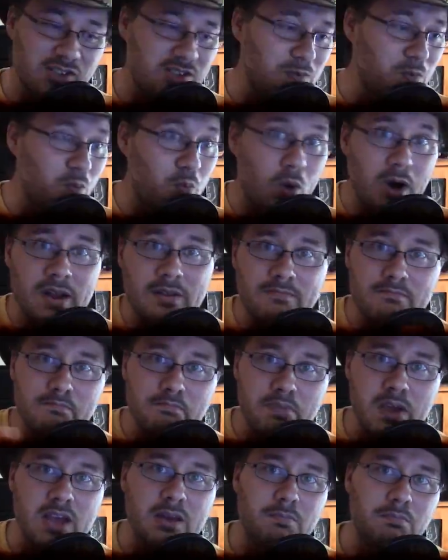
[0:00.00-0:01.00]
just one
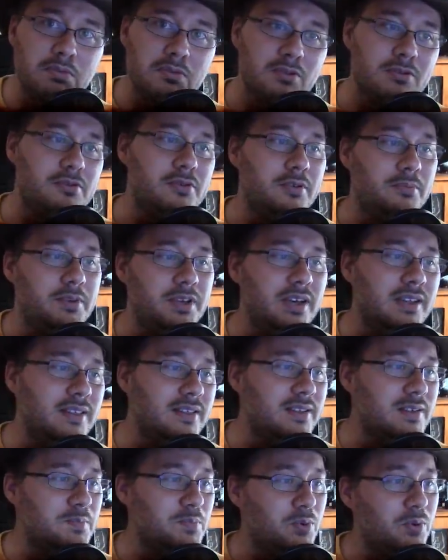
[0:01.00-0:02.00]
big blur to me at
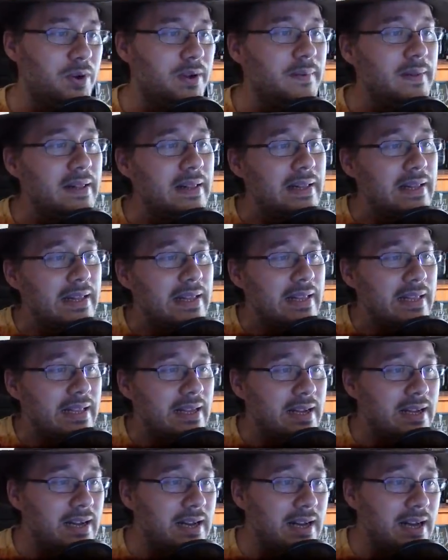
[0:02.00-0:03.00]
this point.
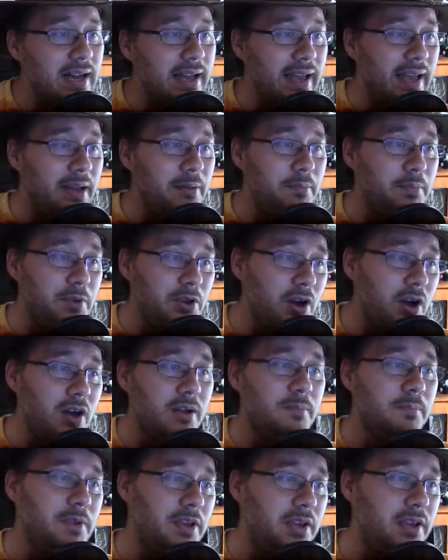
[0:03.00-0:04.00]
And
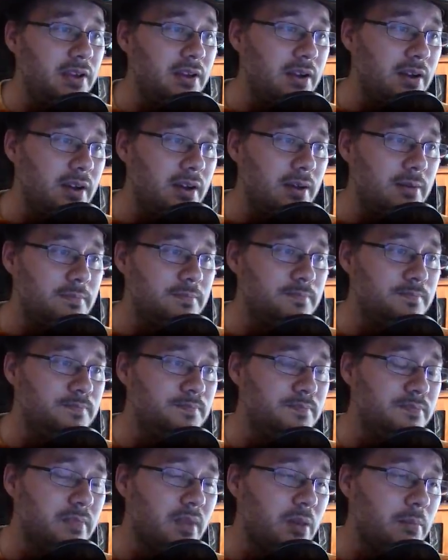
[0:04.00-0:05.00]
beyond
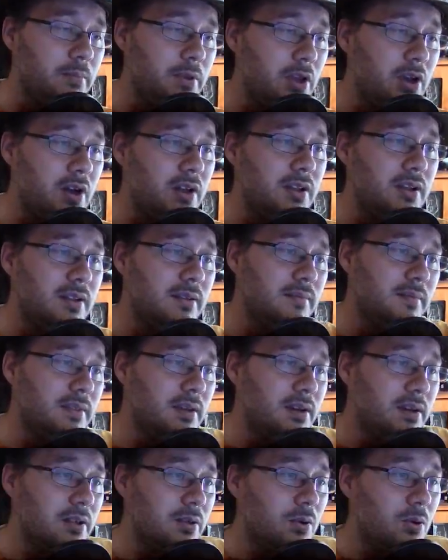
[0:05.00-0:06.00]

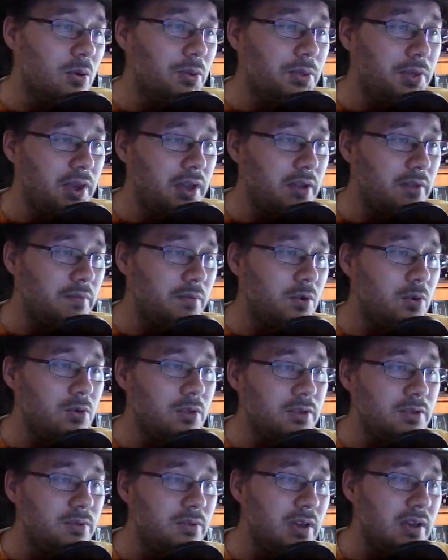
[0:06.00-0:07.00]
the whole thing of
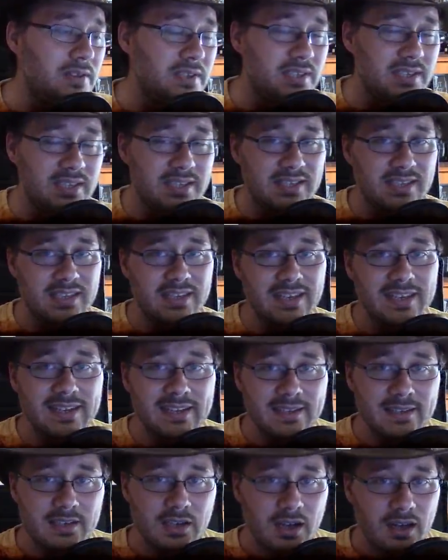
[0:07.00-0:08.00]
early 2016, it
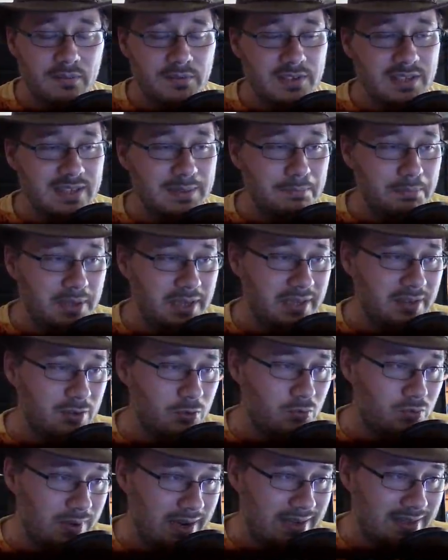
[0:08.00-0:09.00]
is obviously being
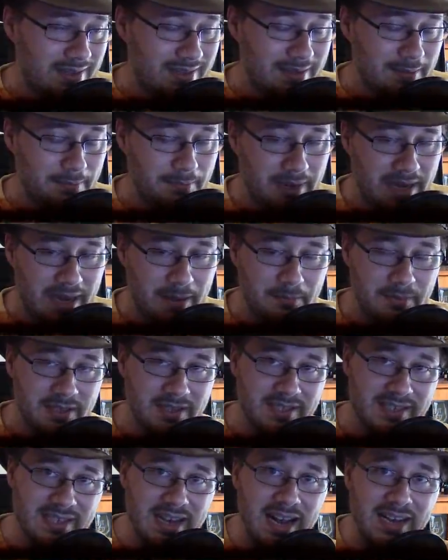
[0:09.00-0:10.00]
directed by
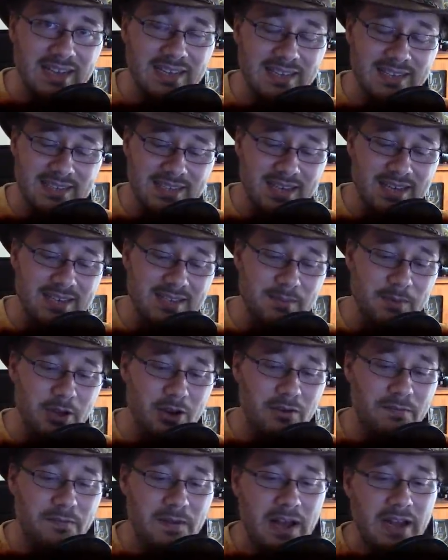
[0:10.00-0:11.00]
Miyazaki-san. As a
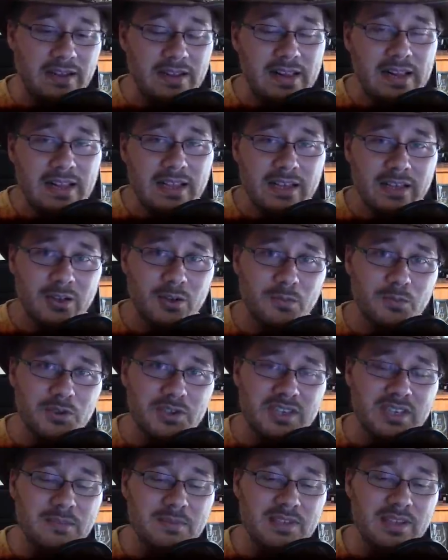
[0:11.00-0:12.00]
matter of fact, it
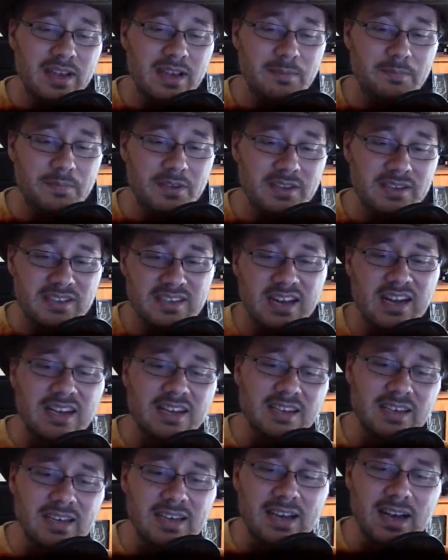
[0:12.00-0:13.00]
almost seems like
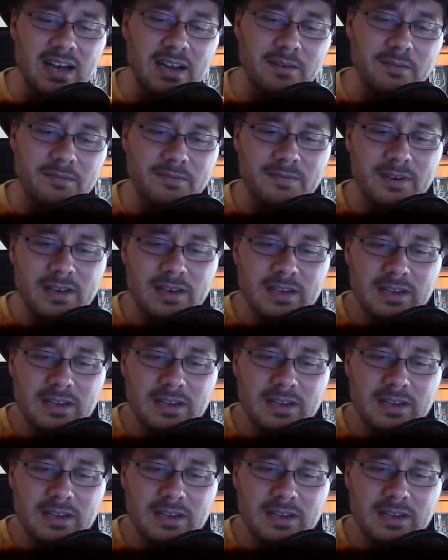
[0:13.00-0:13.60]
Miyazaki kind of